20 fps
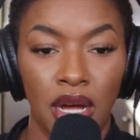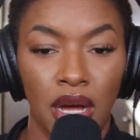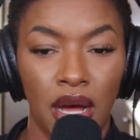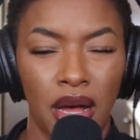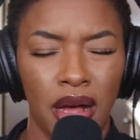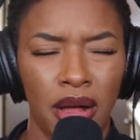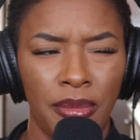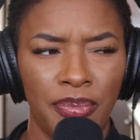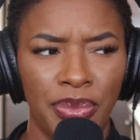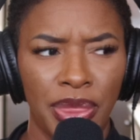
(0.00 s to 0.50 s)

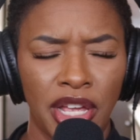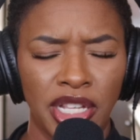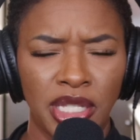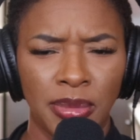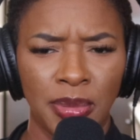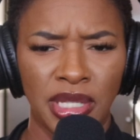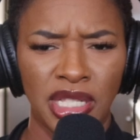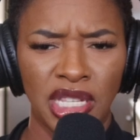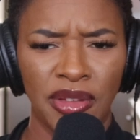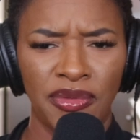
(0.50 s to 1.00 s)
a
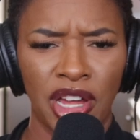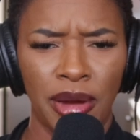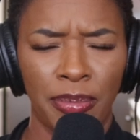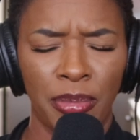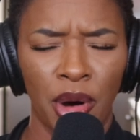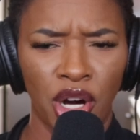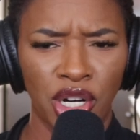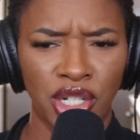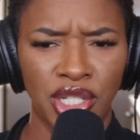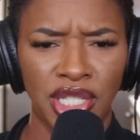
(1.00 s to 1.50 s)
specific
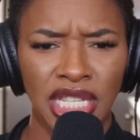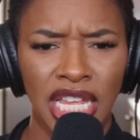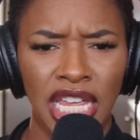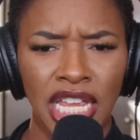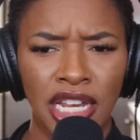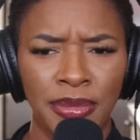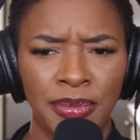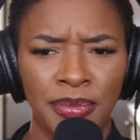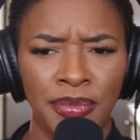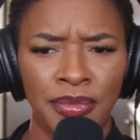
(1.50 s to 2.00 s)

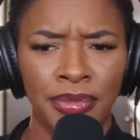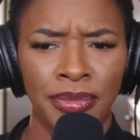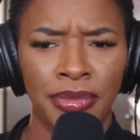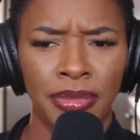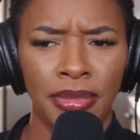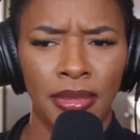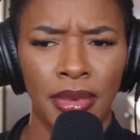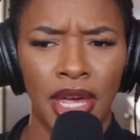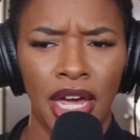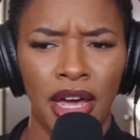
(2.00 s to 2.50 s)
person,
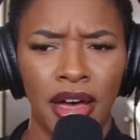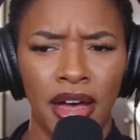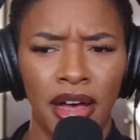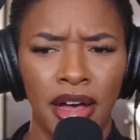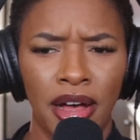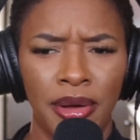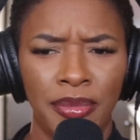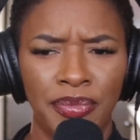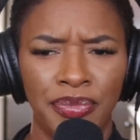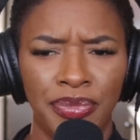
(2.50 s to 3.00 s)

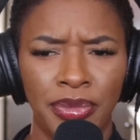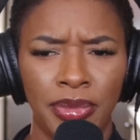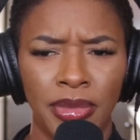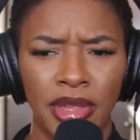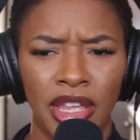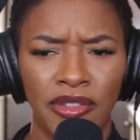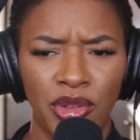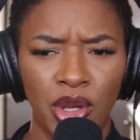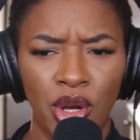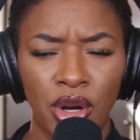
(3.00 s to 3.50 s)

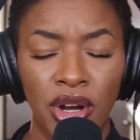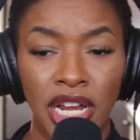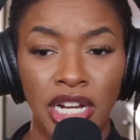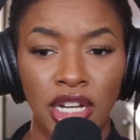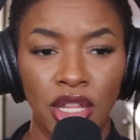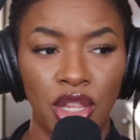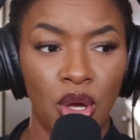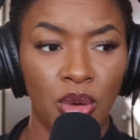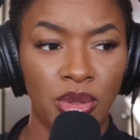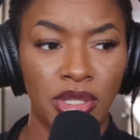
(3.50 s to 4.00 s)
if you're in a
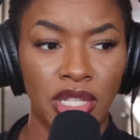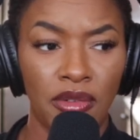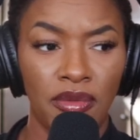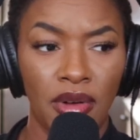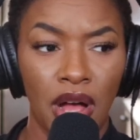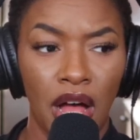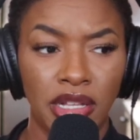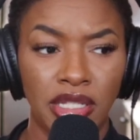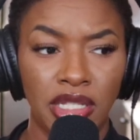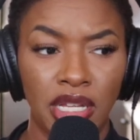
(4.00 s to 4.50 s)
low
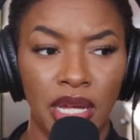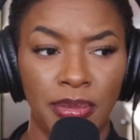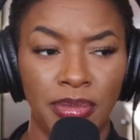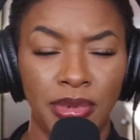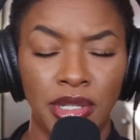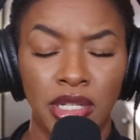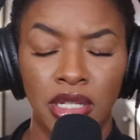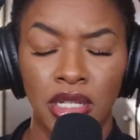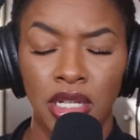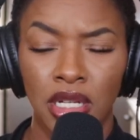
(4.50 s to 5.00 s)

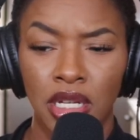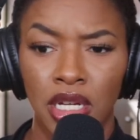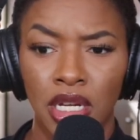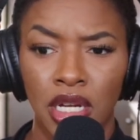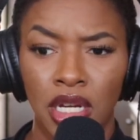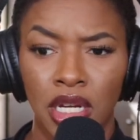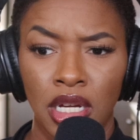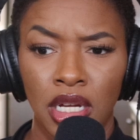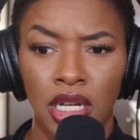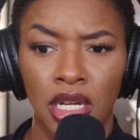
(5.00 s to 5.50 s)
self-concept,
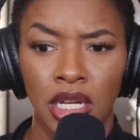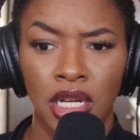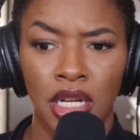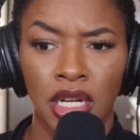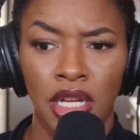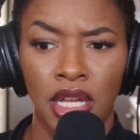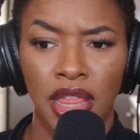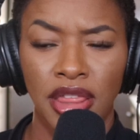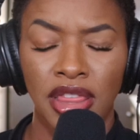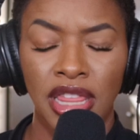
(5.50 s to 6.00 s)

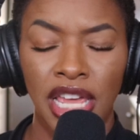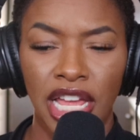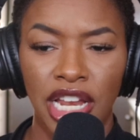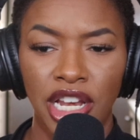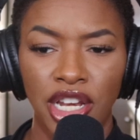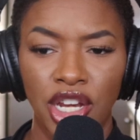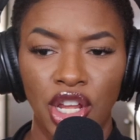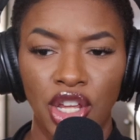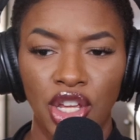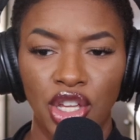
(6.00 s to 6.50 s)

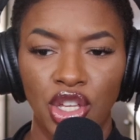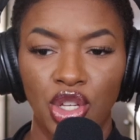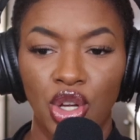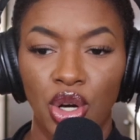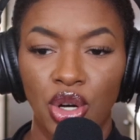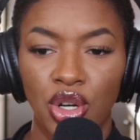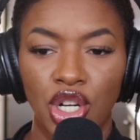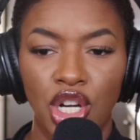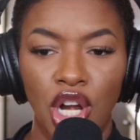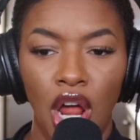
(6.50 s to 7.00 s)
then
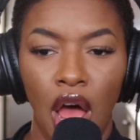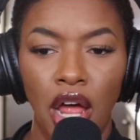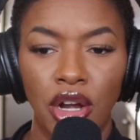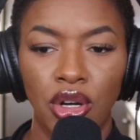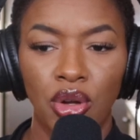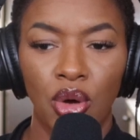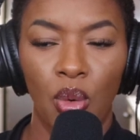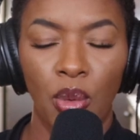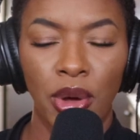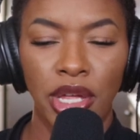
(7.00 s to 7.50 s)
you're
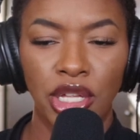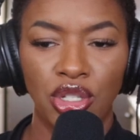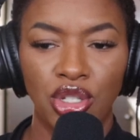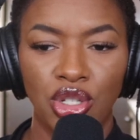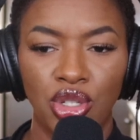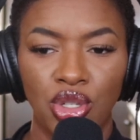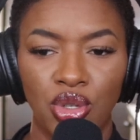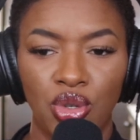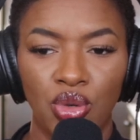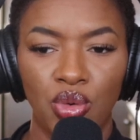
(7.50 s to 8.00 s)
not going
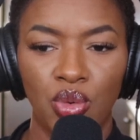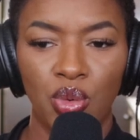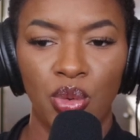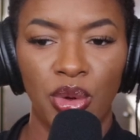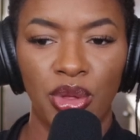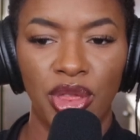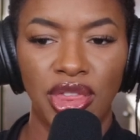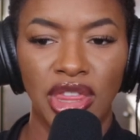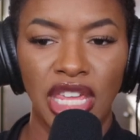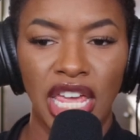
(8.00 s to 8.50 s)
to
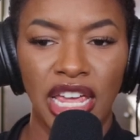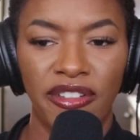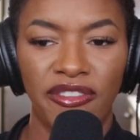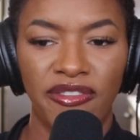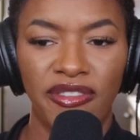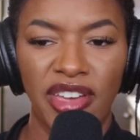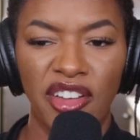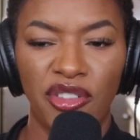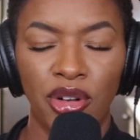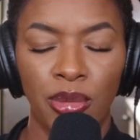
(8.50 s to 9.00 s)
think
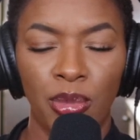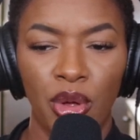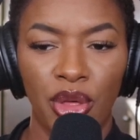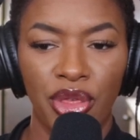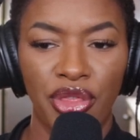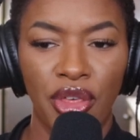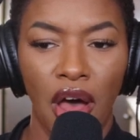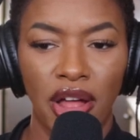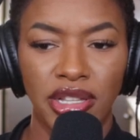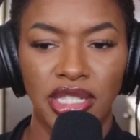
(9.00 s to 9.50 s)
favorable
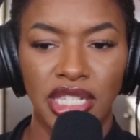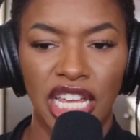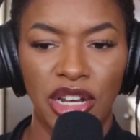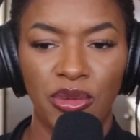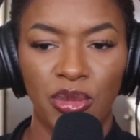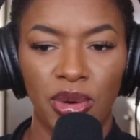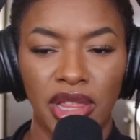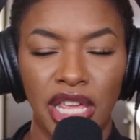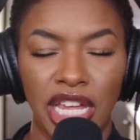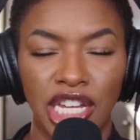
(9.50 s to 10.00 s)
thoughts in
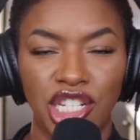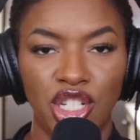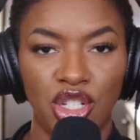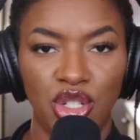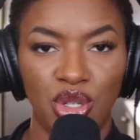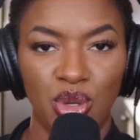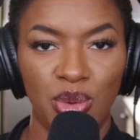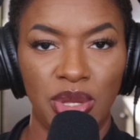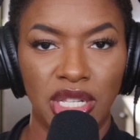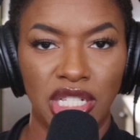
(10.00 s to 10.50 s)
relation
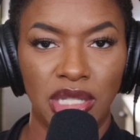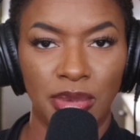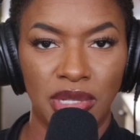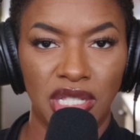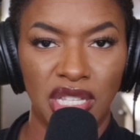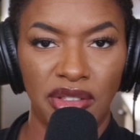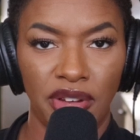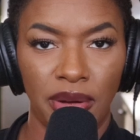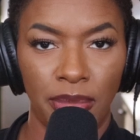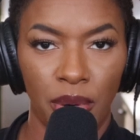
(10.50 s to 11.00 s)
to this
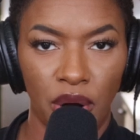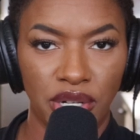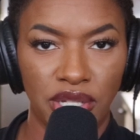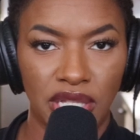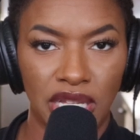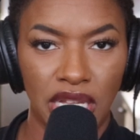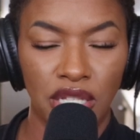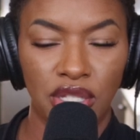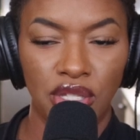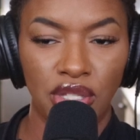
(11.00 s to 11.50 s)
specific
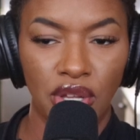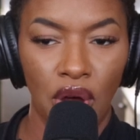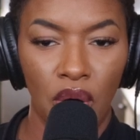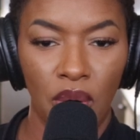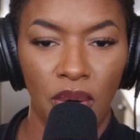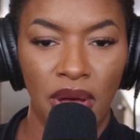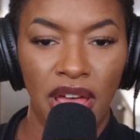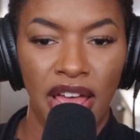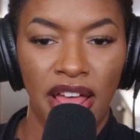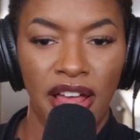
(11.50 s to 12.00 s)
person.
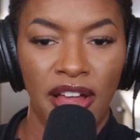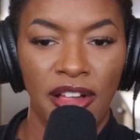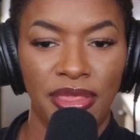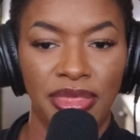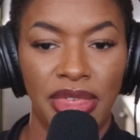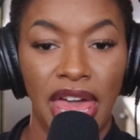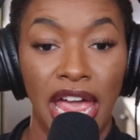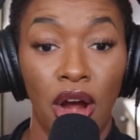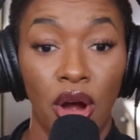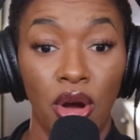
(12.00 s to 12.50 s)
So
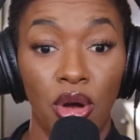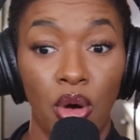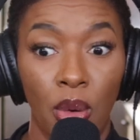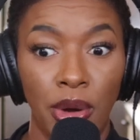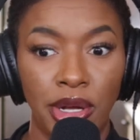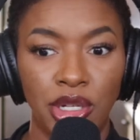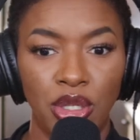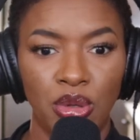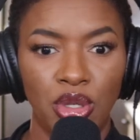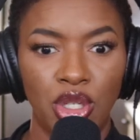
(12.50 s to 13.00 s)
they are
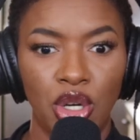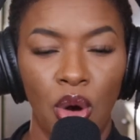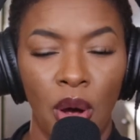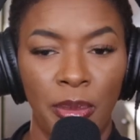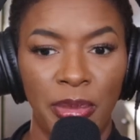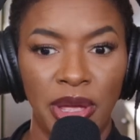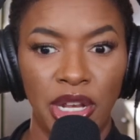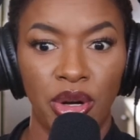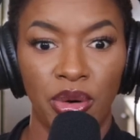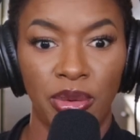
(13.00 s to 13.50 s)
going to show
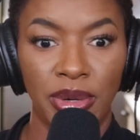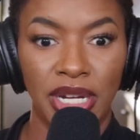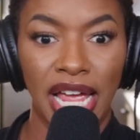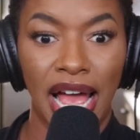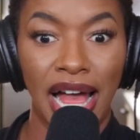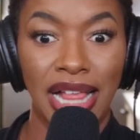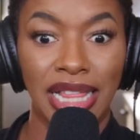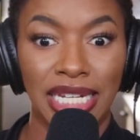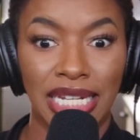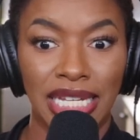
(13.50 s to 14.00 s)
up in your
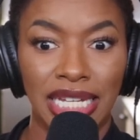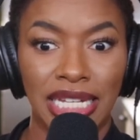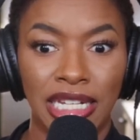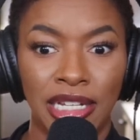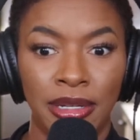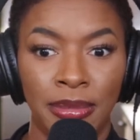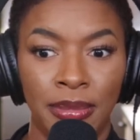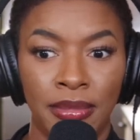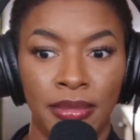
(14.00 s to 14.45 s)
reality